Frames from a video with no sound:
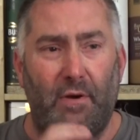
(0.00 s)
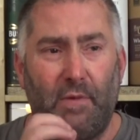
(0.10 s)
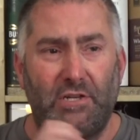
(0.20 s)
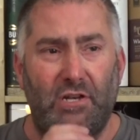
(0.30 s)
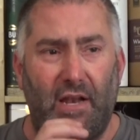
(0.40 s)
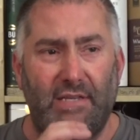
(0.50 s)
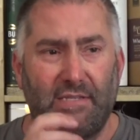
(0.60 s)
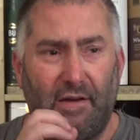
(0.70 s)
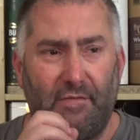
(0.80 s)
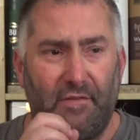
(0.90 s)
much less
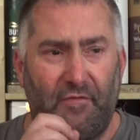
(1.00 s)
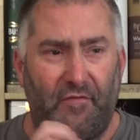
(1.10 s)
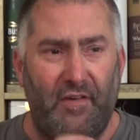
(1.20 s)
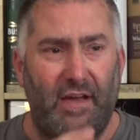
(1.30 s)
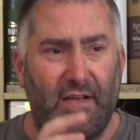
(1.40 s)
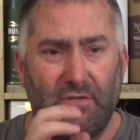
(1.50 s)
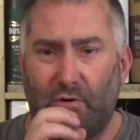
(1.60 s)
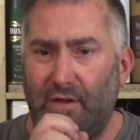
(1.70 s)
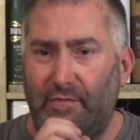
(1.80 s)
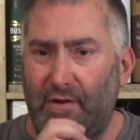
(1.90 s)
of the figs, or
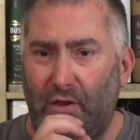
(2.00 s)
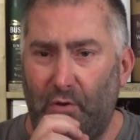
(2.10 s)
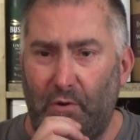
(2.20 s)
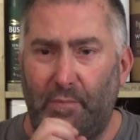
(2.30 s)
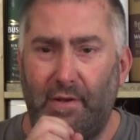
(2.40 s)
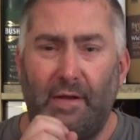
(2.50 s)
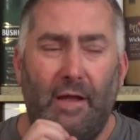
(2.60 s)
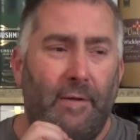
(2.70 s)
even a little bit,